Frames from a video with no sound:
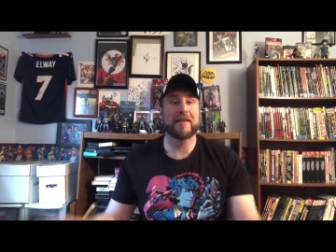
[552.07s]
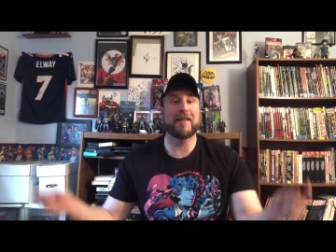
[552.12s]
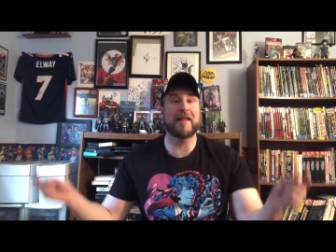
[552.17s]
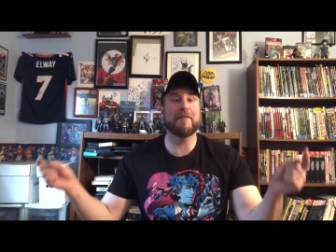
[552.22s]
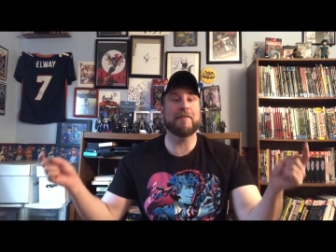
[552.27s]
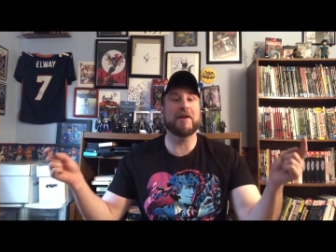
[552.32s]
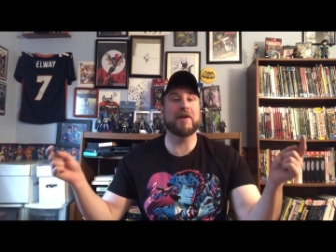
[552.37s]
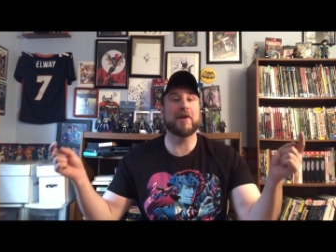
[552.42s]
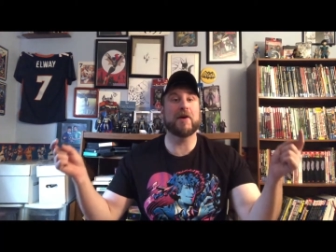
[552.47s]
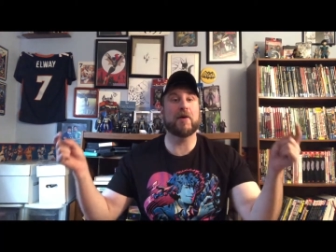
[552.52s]

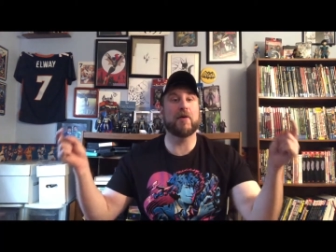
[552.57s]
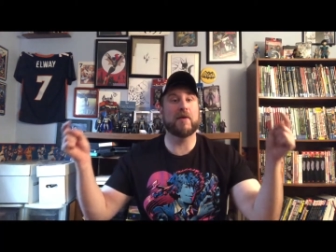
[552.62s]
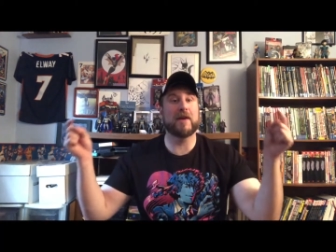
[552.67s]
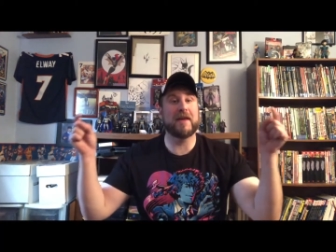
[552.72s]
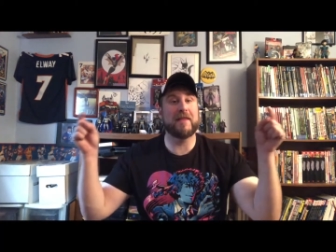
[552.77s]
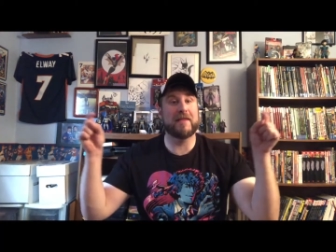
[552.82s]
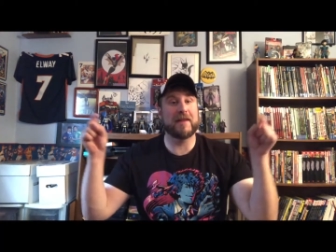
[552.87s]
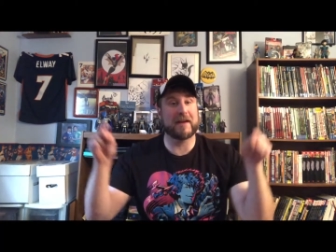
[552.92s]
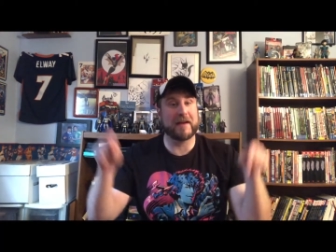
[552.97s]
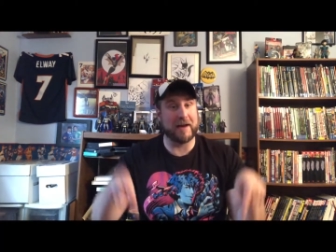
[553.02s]
Let me know
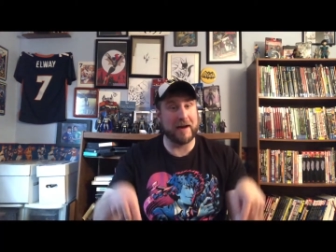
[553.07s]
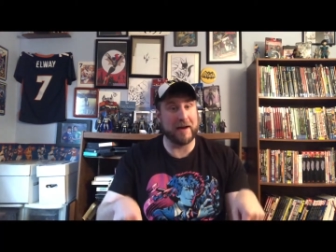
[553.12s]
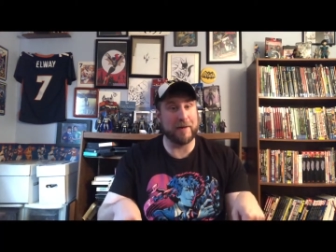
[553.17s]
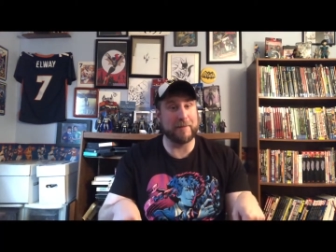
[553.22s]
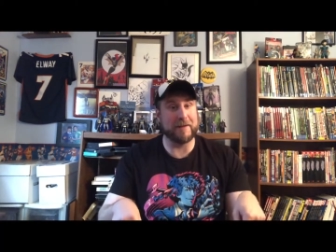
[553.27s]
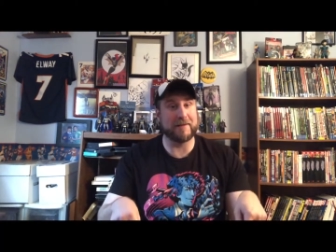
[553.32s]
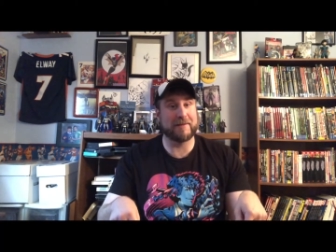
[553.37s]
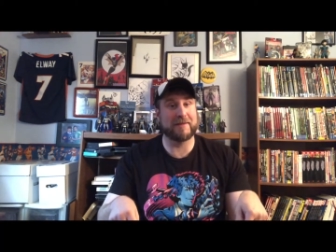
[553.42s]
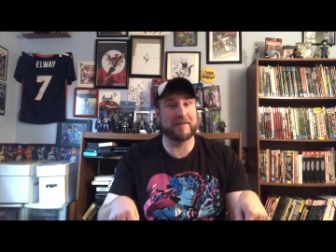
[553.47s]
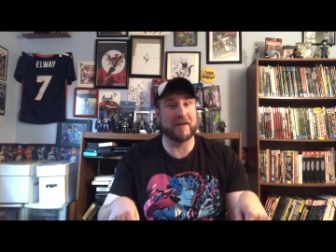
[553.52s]
in the
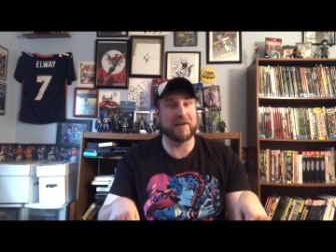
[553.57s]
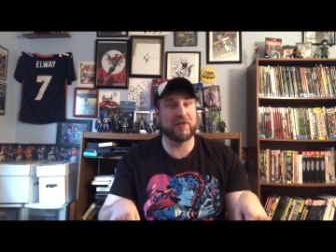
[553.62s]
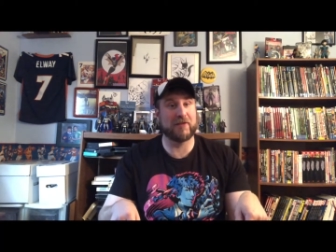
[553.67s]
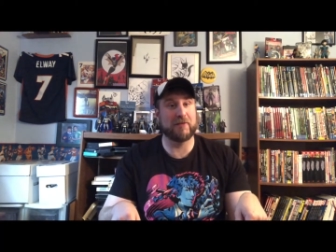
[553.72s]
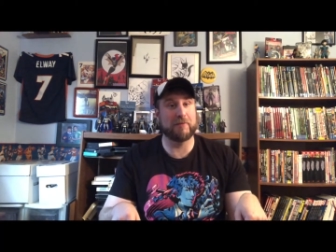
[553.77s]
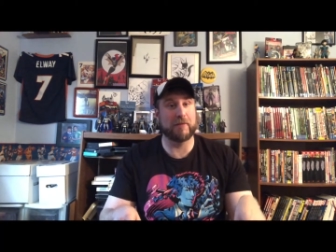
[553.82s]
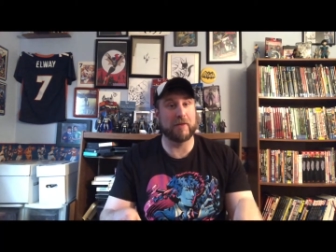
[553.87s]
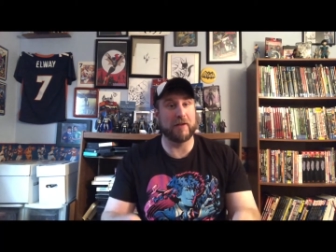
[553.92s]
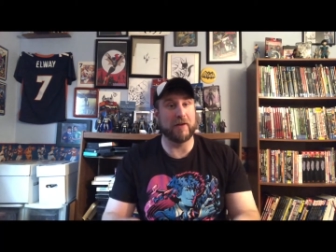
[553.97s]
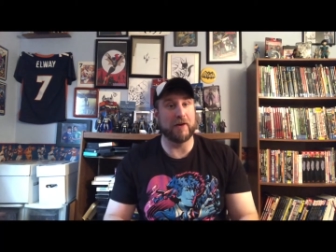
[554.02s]
comments
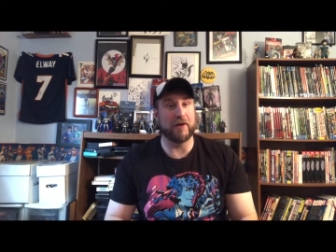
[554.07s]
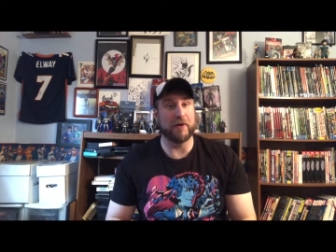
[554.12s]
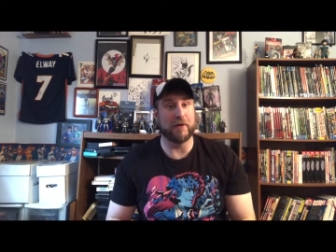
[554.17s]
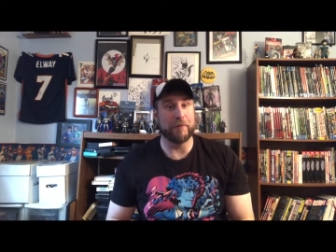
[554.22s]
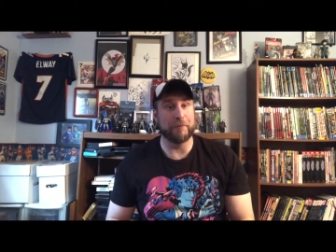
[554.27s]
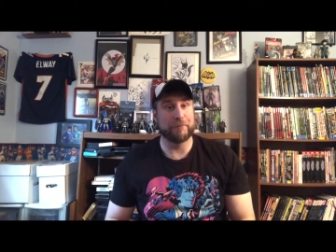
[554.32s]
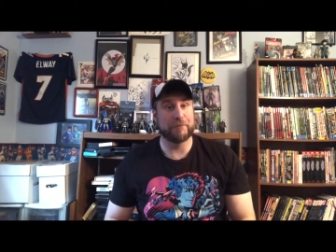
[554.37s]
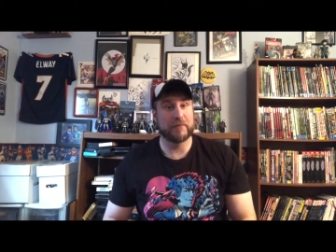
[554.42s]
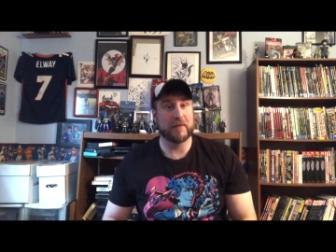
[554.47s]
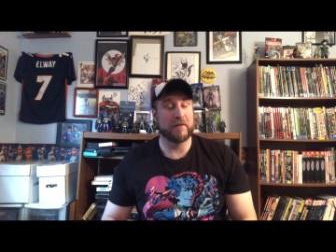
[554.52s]
section below.